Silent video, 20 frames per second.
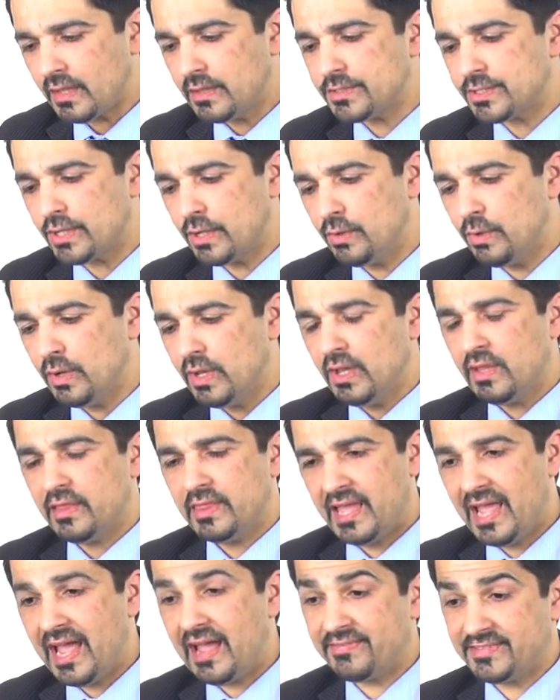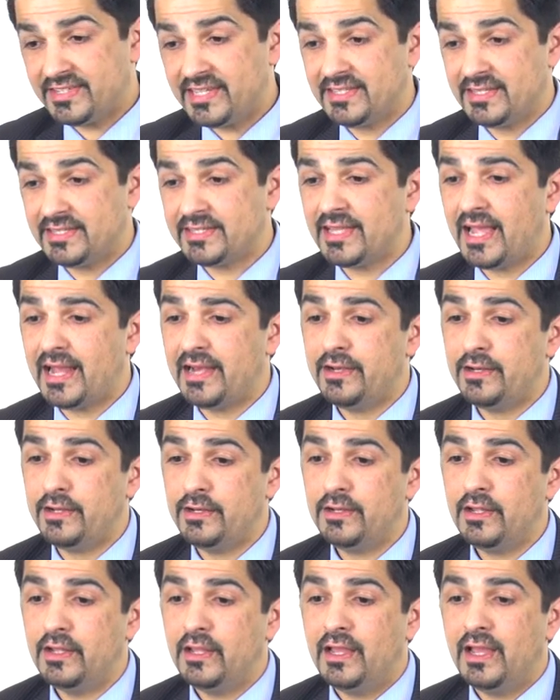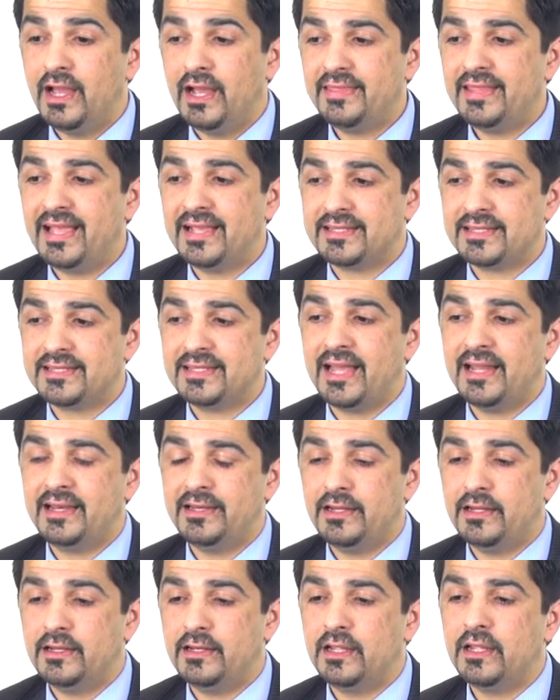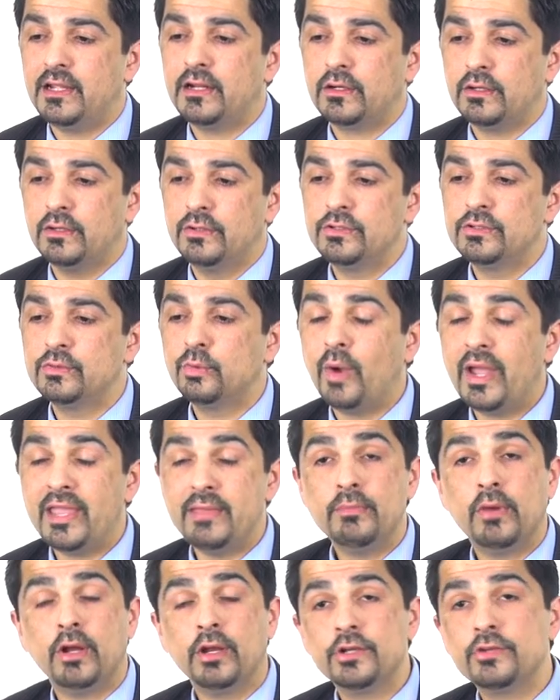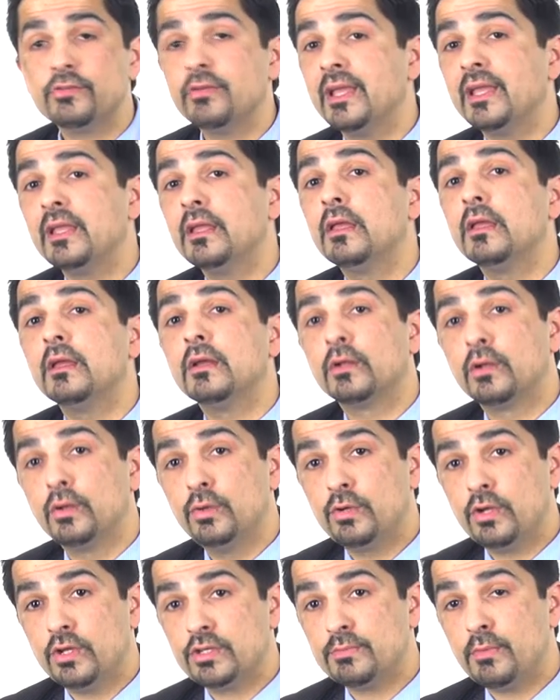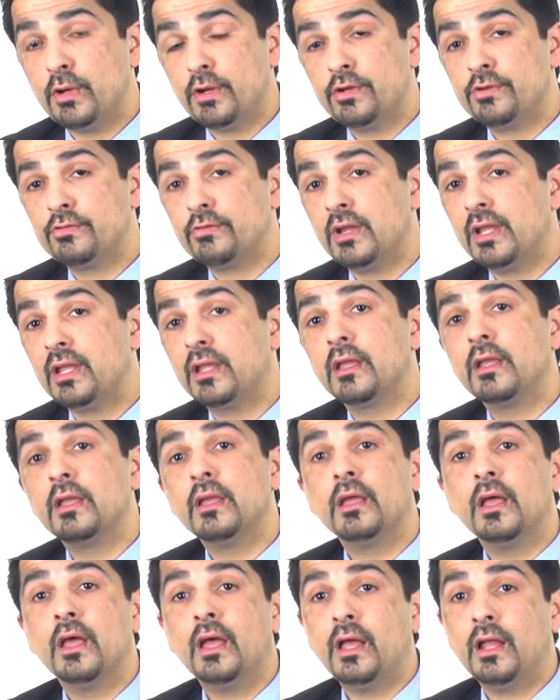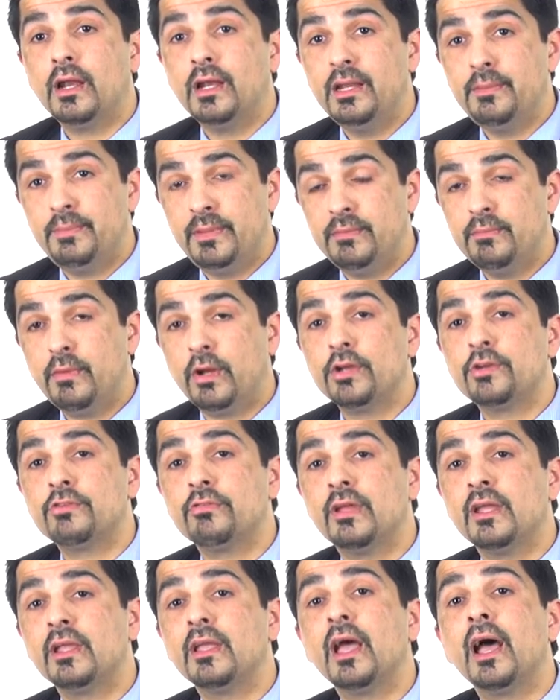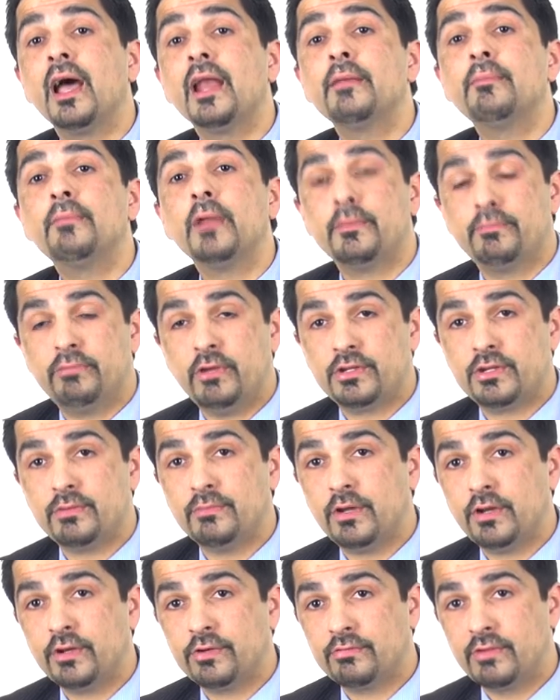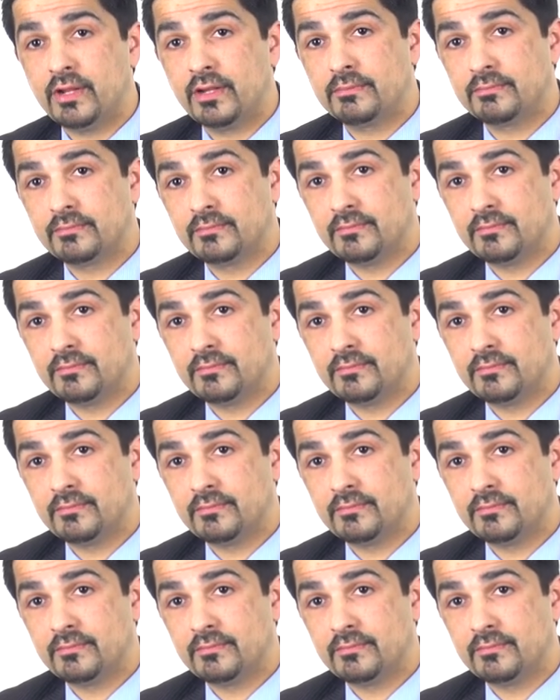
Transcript: So they have set a standard, and that standard includes weight monitoring, glucose monitoring, lipid monitoring, and blood pressure monitoring.